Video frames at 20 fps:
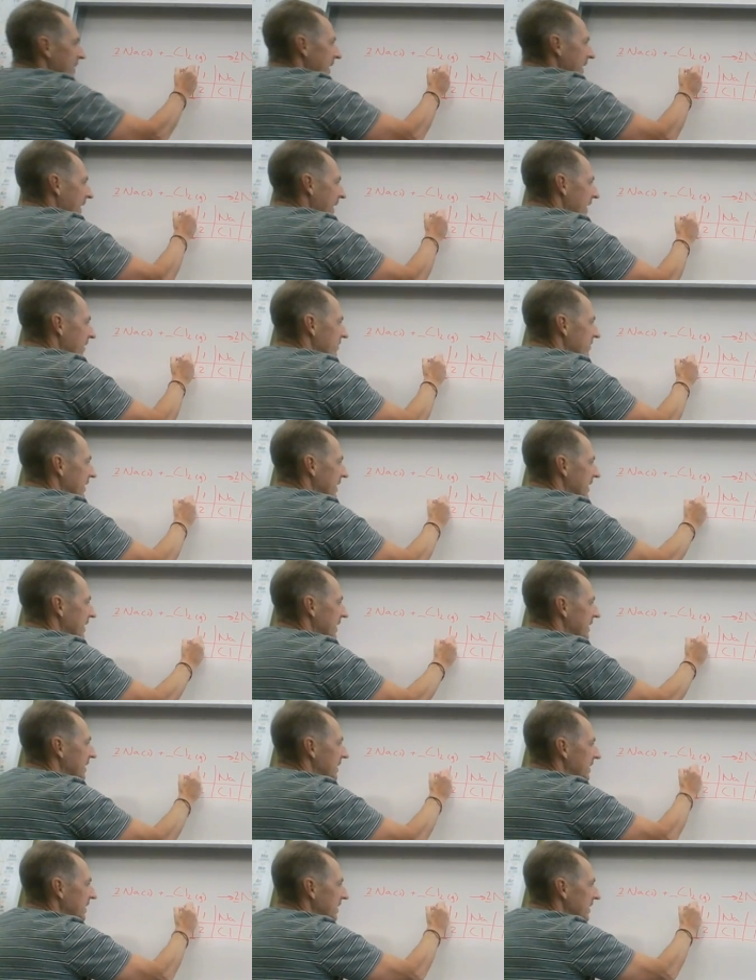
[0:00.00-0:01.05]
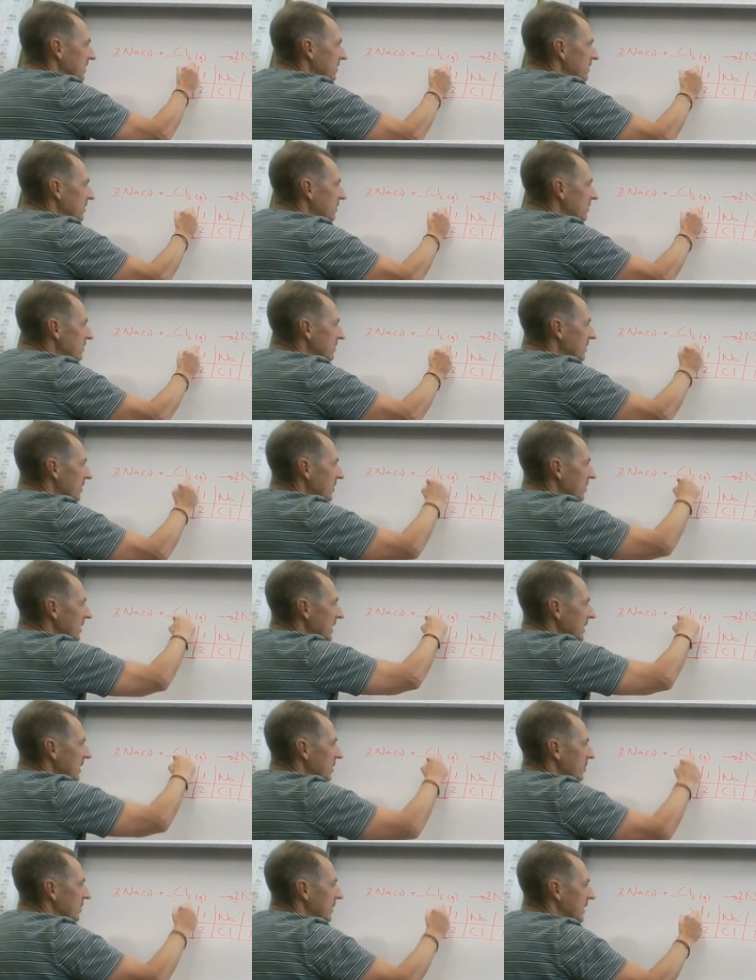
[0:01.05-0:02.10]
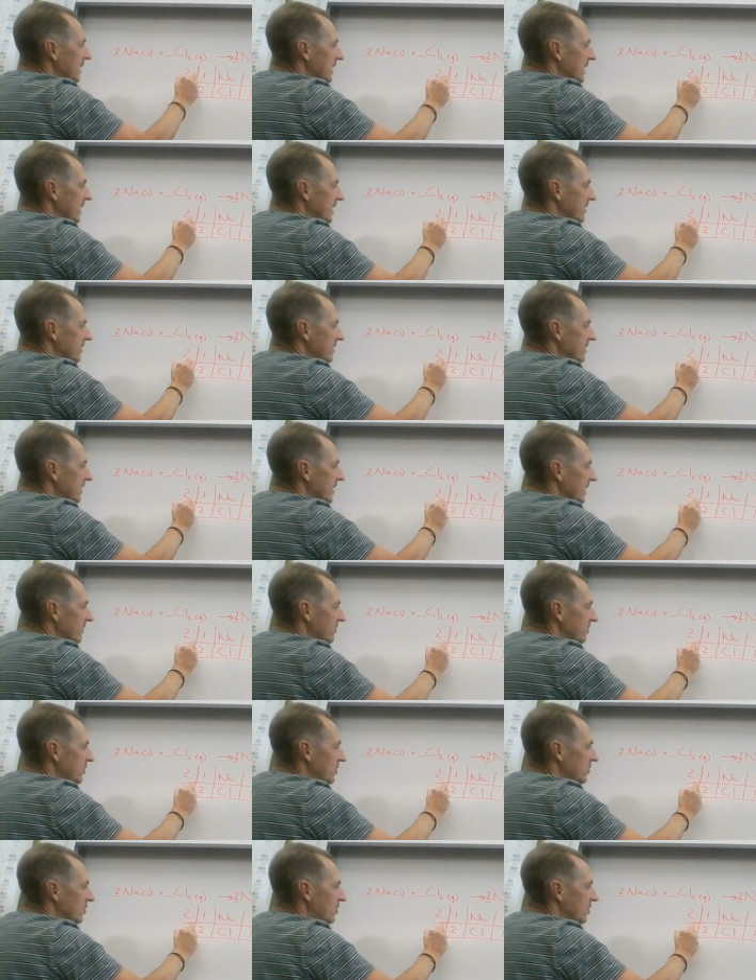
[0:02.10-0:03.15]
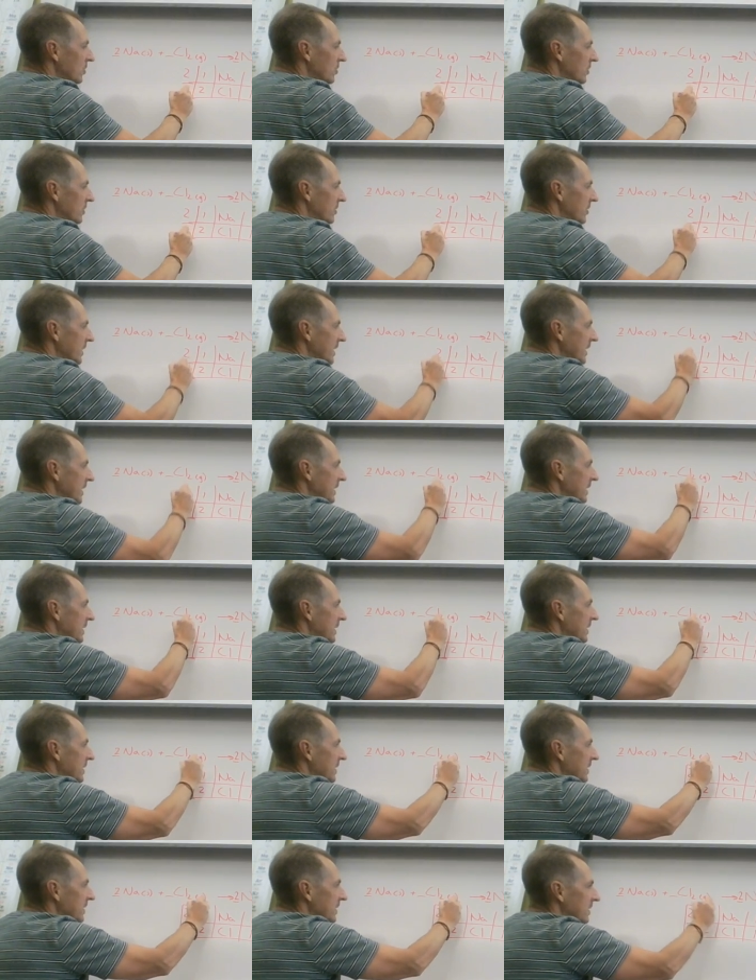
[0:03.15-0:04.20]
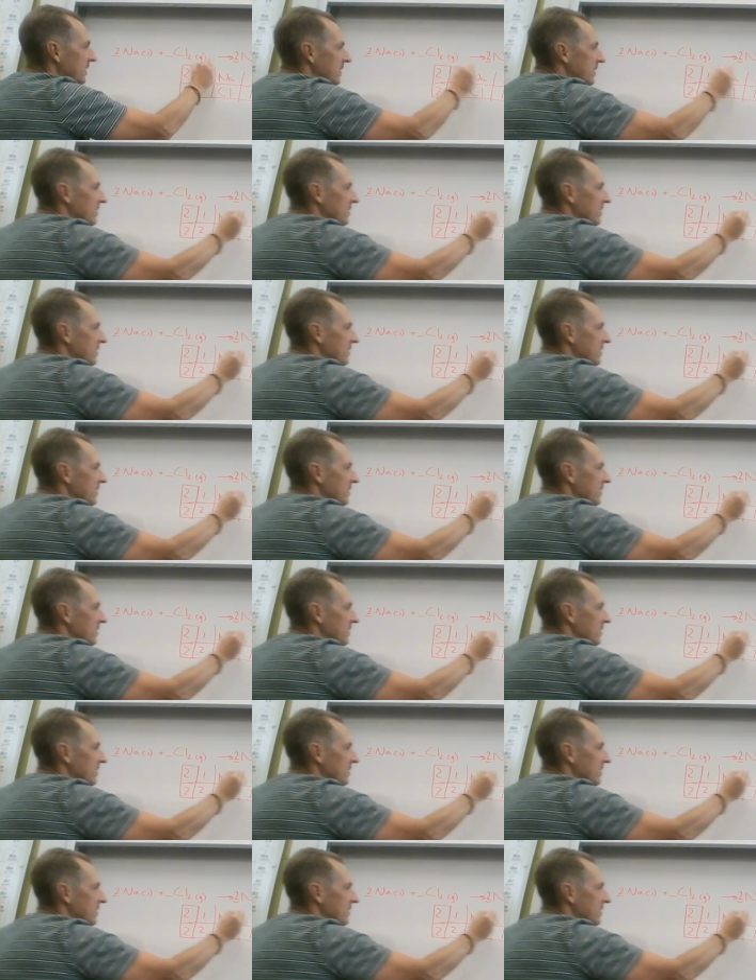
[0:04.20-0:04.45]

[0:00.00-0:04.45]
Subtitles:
have 2 sodium and I still have 2 chlorine.